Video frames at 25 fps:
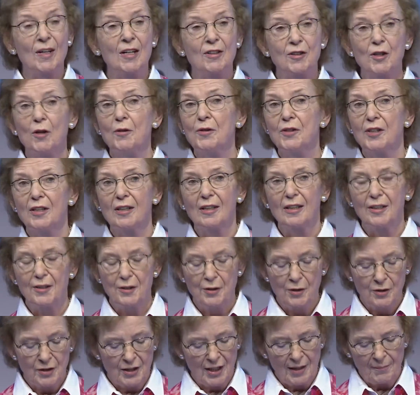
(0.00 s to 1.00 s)
don't
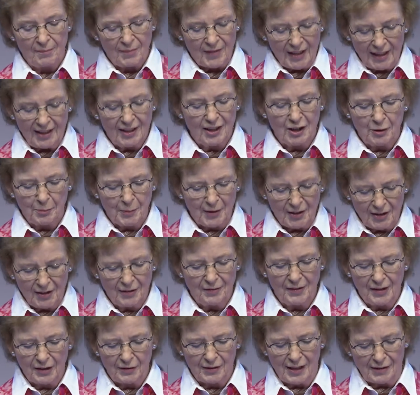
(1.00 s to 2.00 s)
include any
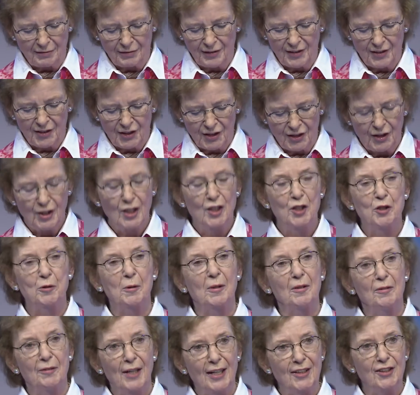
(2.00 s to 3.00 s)
specific reference to
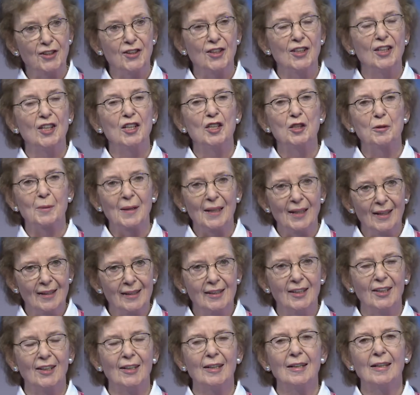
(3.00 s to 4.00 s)
a right to a
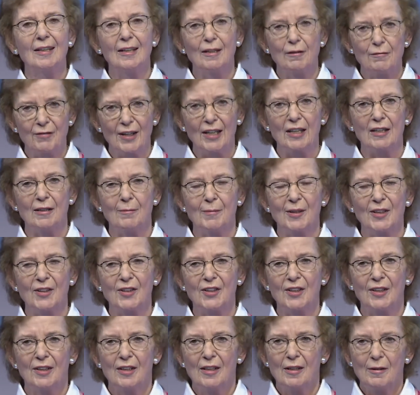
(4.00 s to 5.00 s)
healthy
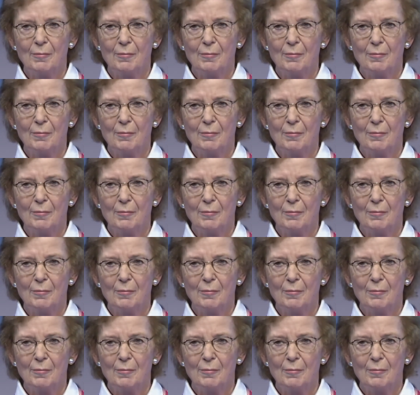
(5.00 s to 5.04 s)
environment.